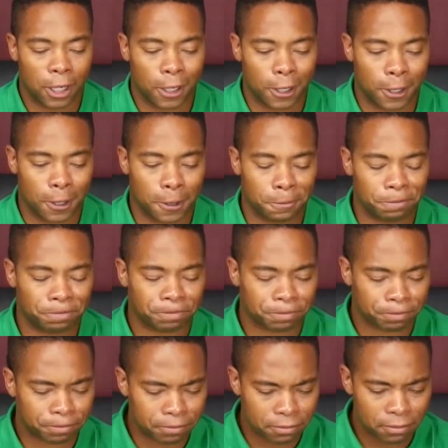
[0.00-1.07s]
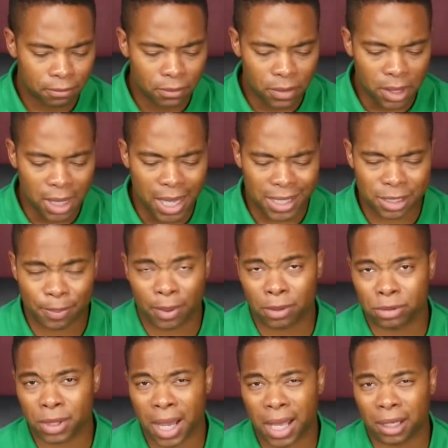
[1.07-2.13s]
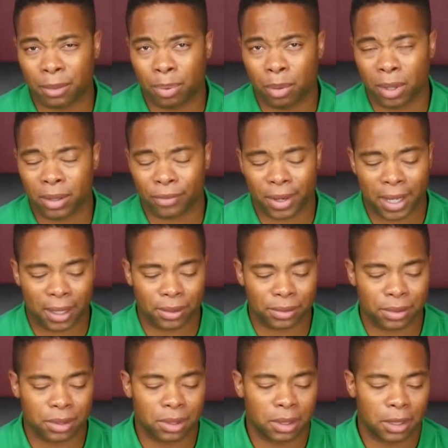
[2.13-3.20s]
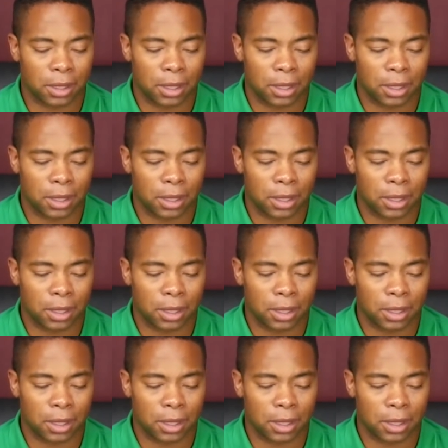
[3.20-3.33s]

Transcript: hollow point rounds.